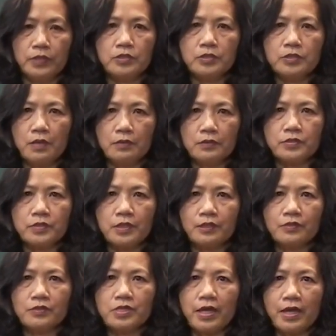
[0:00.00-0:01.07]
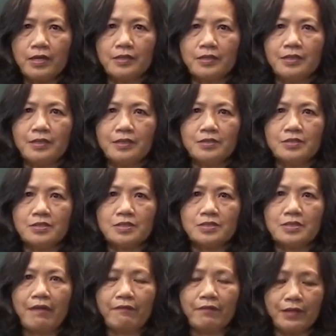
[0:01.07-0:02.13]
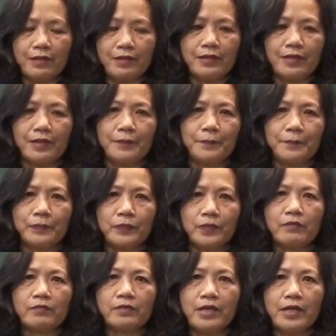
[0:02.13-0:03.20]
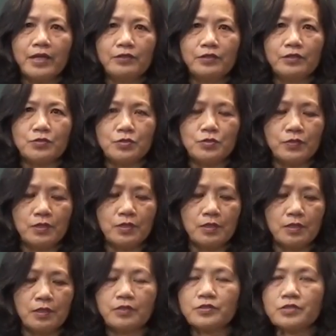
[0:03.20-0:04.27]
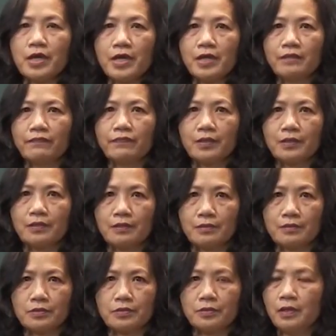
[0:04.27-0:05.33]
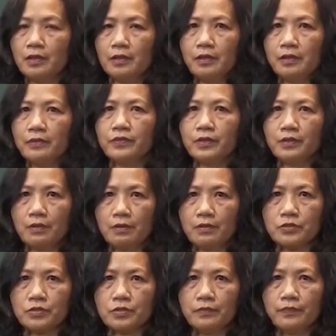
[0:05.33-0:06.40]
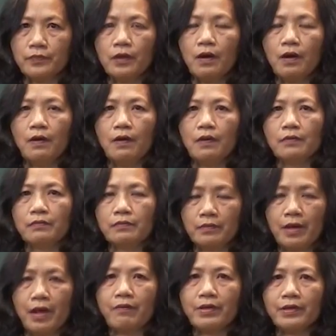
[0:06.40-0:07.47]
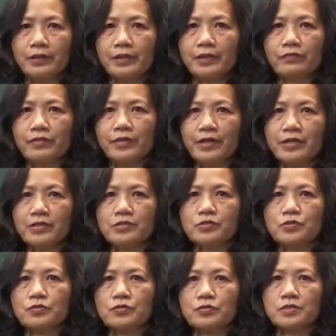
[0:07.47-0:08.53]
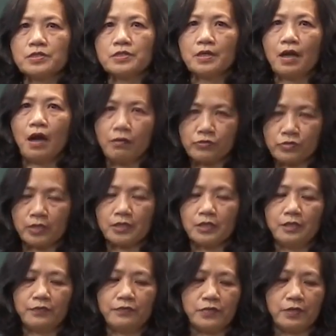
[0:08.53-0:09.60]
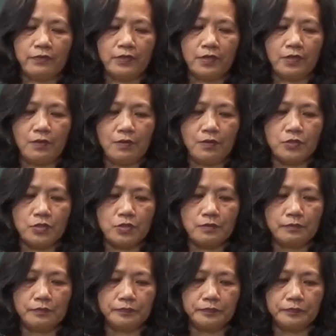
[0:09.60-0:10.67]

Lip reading: So the content is directly related to the content of the course, or directly related to the objectives of the course.